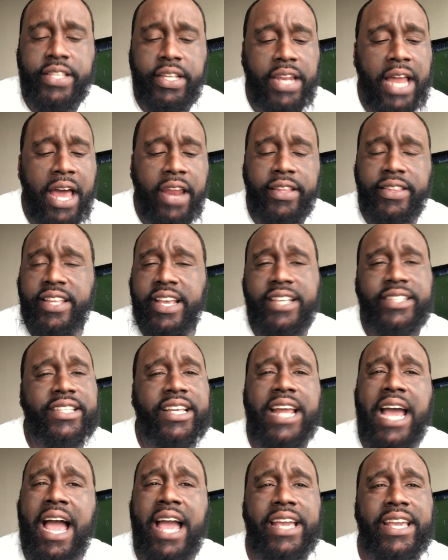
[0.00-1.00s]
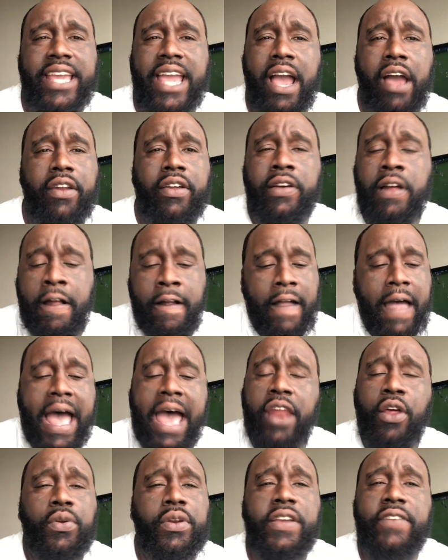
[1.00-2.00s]
It's a lot of things that I encounter.
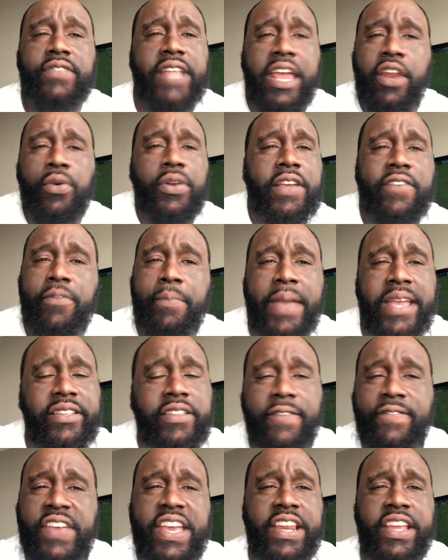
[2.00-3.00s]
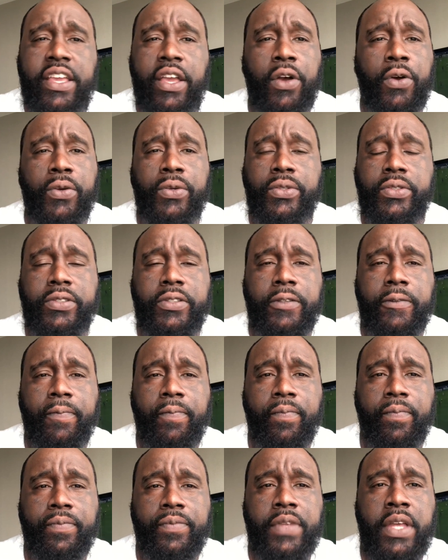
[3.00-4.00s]
They don't even make the
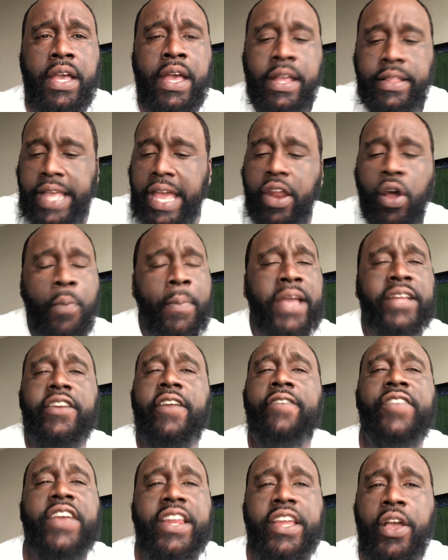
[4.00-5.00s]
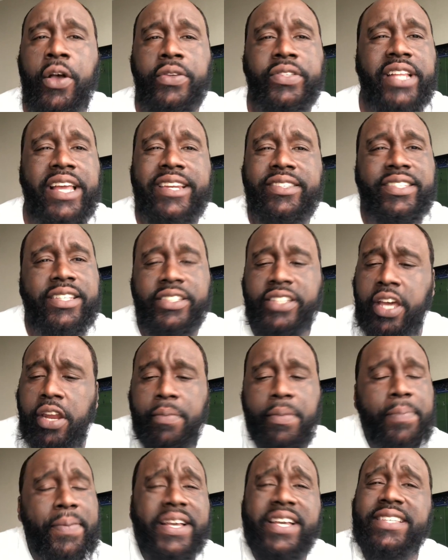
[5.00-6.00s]
videos. They don't make the videos, ladies and
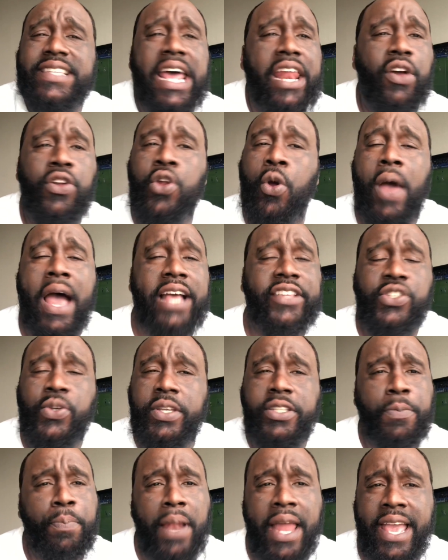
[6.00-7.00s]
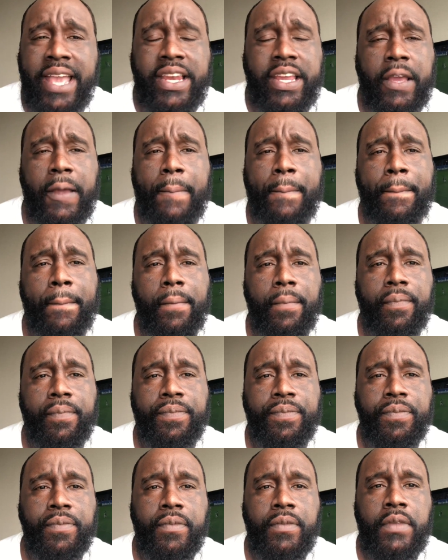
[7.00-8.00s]
gentlemen, because I don't know how to explain it.
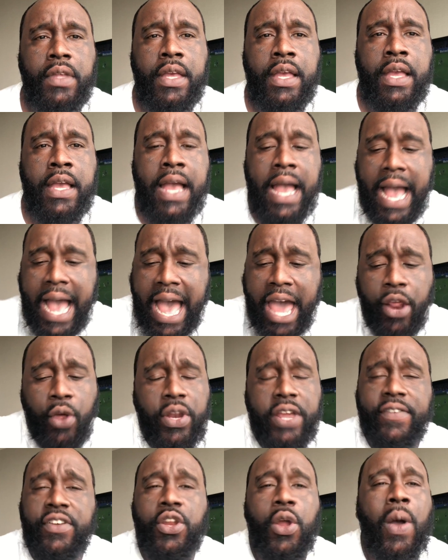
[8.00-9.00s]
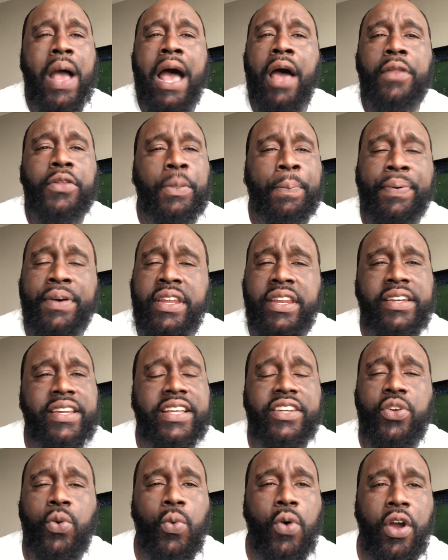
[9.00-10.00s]
I don't even know how to put
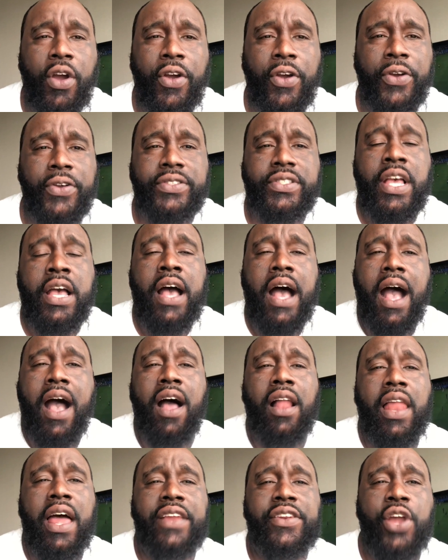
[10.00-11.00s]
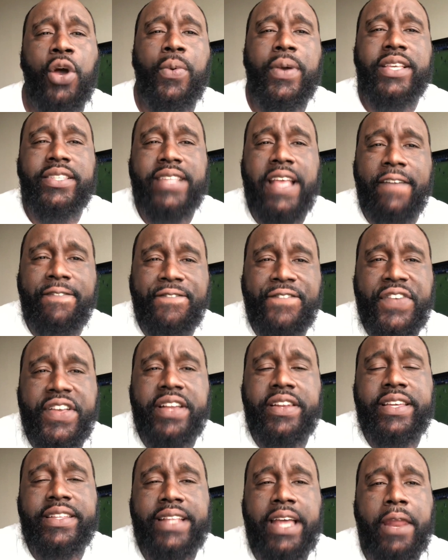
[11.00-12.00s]
it into words. All I know is that
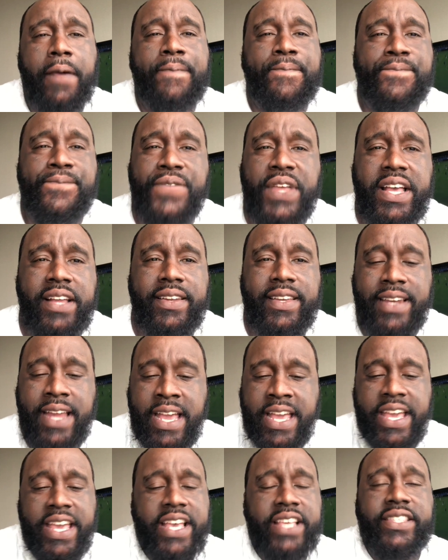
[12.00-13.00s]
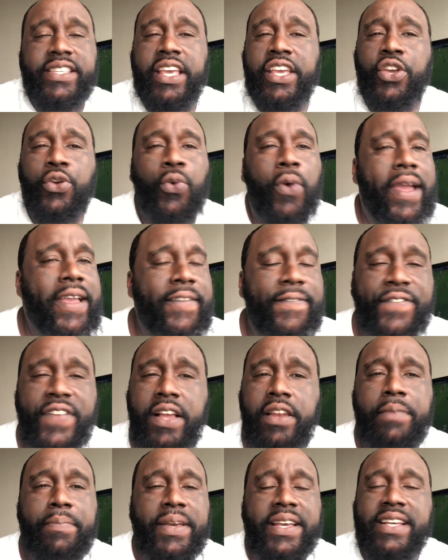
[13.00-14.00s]
feeling that I'm feeling is a great
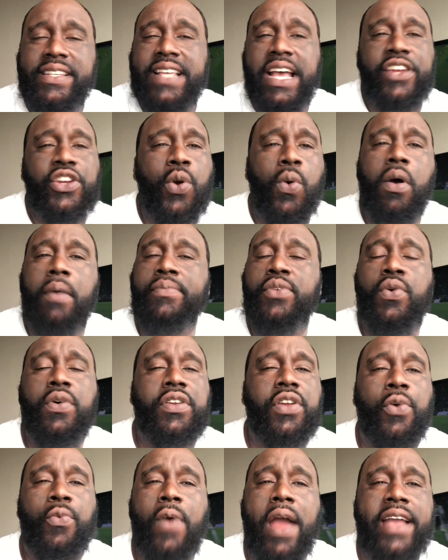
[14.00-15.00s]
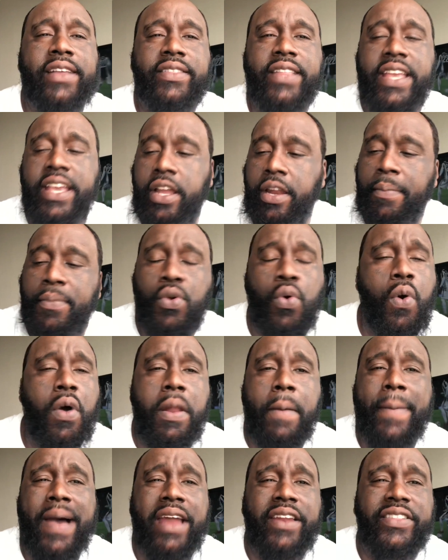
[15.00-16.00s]
feeling because I know I'm doing the right thing and I'm
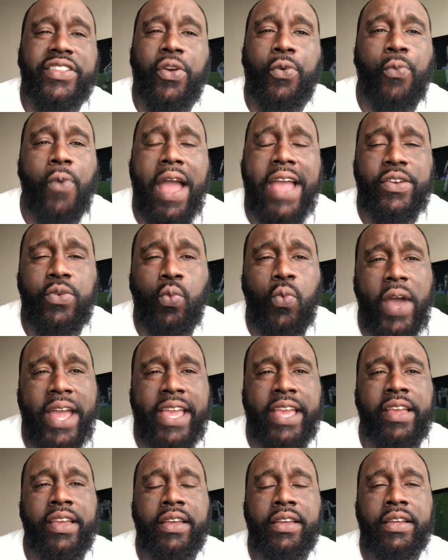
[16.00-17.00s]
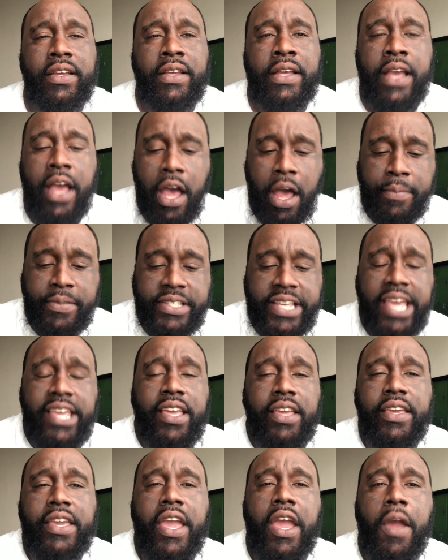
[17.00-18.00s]
going about it the right way. I'm
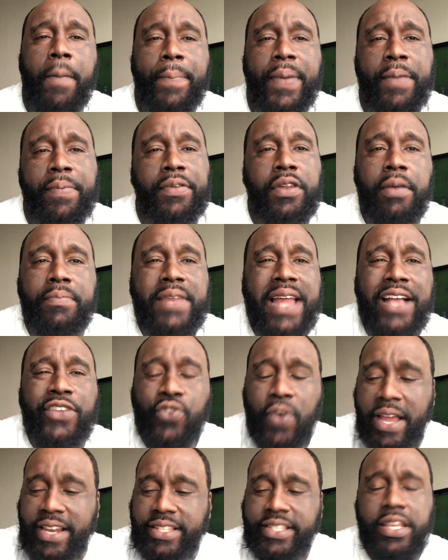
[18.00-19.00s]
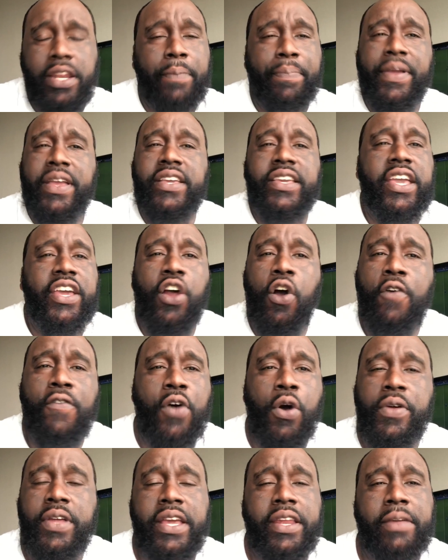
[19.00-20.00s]
taking care of people and I'm not trying to sit up here and get
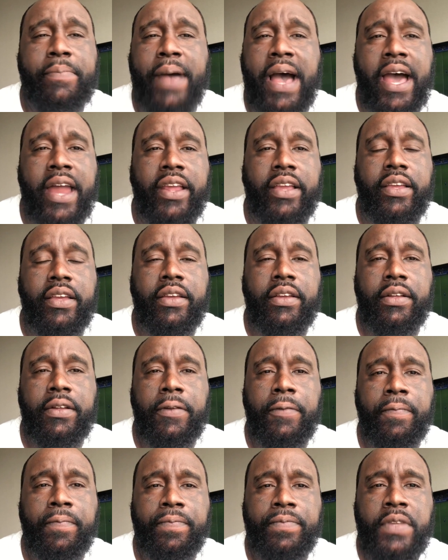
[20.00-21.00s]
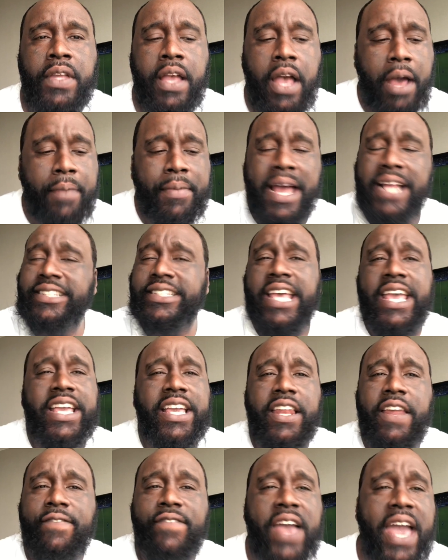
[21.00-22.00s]
over on anybody. I'm not
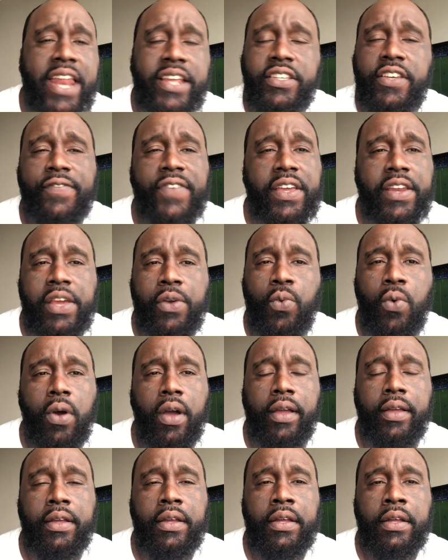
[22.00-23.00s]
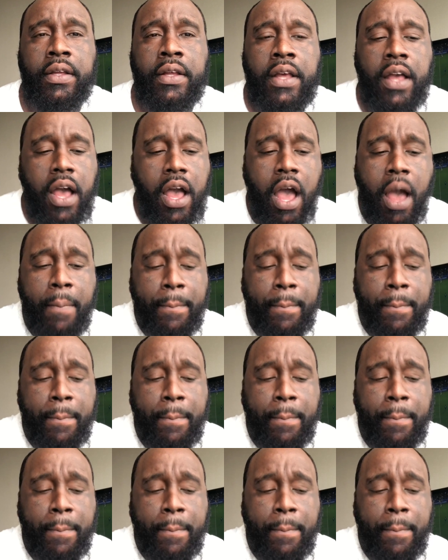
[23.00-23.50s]
taking advantage of anyone.